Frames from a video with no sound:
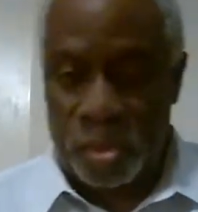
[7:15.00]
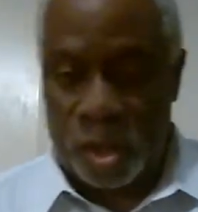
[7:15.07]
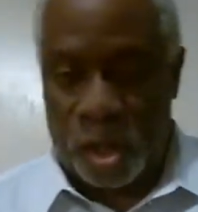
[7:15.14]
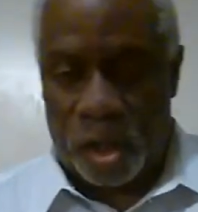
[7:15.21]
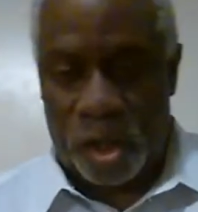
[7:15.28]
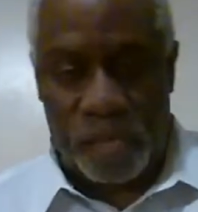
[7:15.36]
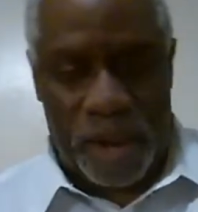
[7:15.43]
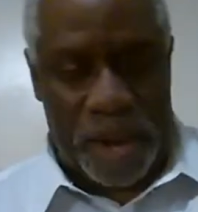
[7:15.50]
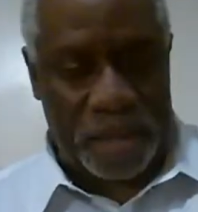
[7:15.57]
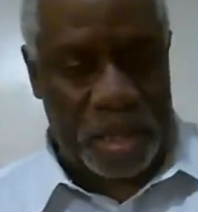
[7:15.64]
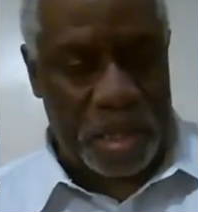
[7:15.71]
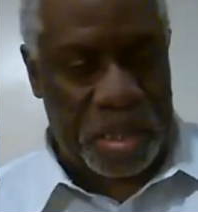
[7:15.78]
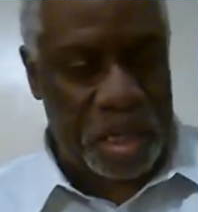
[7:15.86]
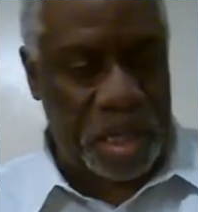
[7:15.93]
Go to
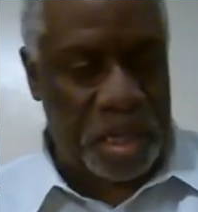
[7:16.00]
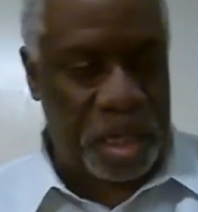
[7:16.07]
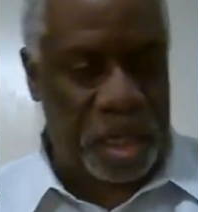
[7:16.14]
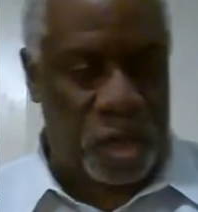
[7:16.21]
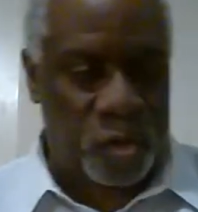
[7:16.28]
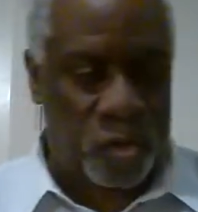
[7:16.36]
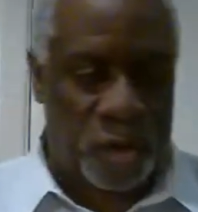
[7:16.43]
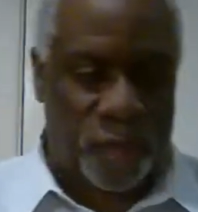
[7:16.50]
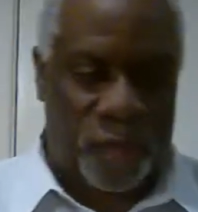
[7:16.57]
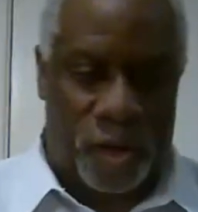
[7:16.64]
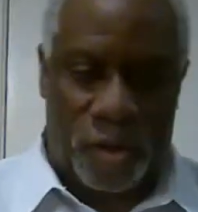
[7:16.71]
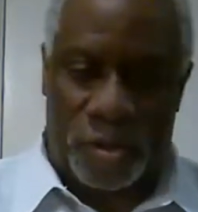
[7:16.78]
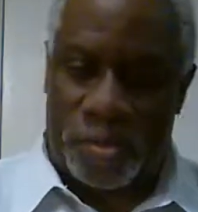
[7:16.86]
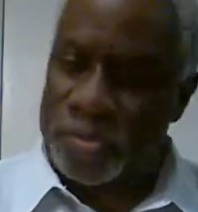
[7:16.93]
Matthew 16,
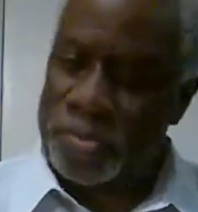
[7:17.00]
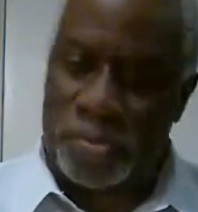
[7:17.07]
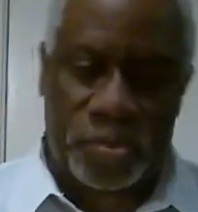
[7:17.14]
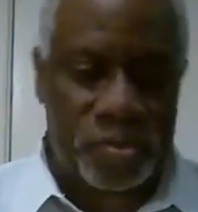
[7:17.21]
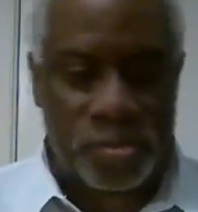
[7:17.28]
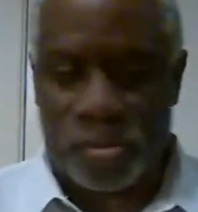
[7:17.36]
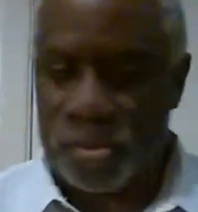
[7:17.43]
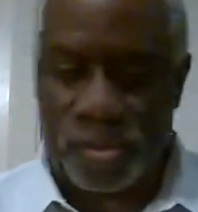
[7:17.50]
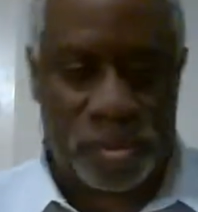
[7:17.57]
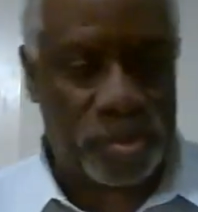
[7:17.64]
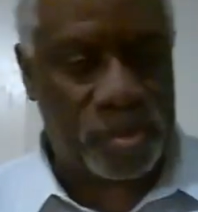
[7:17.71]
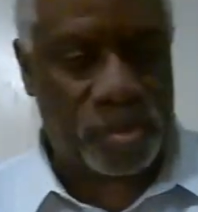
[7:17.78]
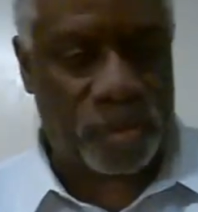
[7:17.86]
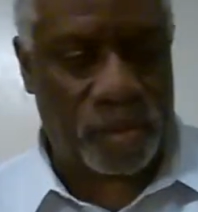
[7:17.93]
24.
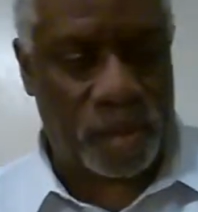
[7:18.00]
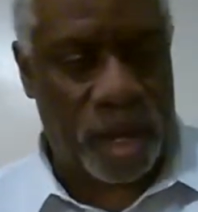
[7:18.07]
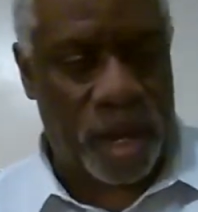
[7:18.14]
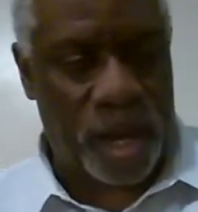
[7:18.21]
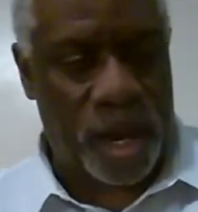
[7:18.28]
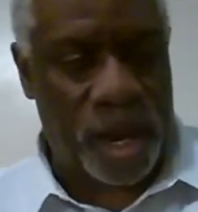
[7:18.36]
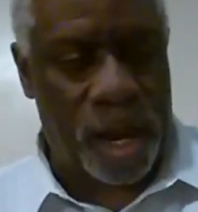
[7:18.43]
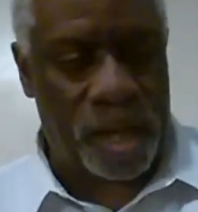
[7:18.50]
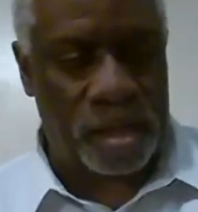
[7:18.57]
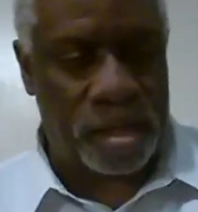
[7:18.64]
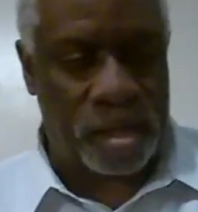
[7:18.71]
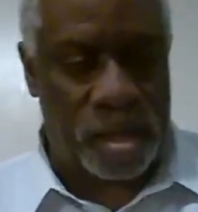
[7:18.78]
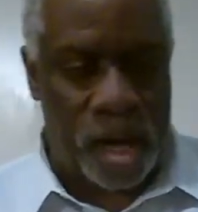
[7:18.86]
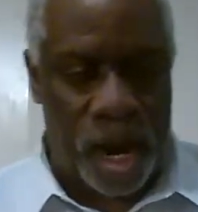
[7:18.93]

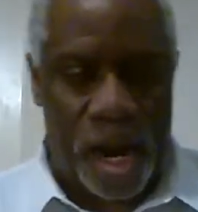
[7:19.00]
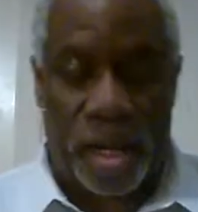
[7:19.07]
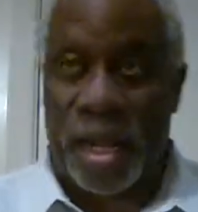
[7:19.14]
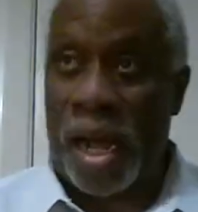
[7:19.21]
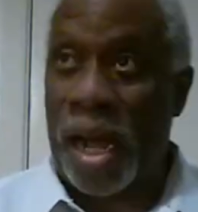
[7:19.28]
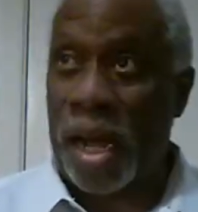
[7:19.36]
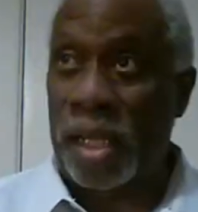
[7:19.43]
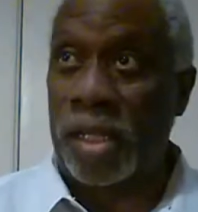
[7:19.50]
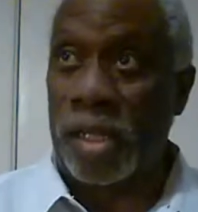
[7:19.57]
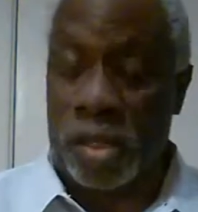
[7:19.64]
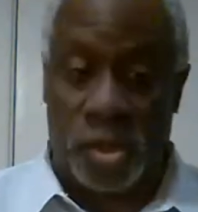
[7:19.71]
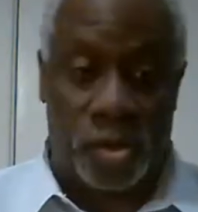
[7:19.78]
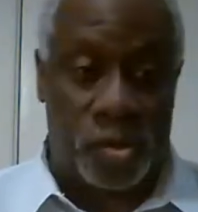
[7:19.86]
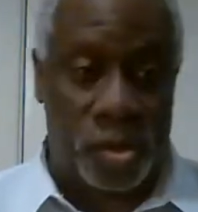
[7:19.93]
Ah, God,
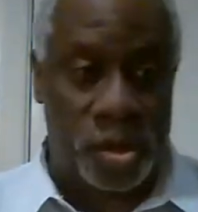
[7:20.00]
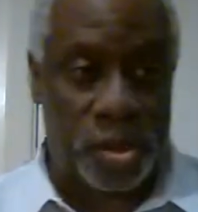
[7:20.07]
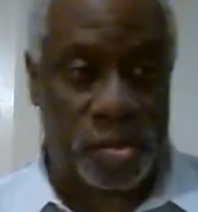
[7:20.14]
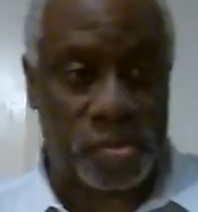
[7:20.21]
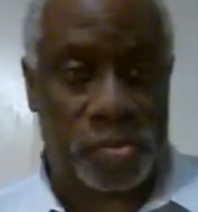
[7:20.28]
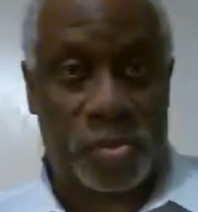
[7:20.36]
hallelujah.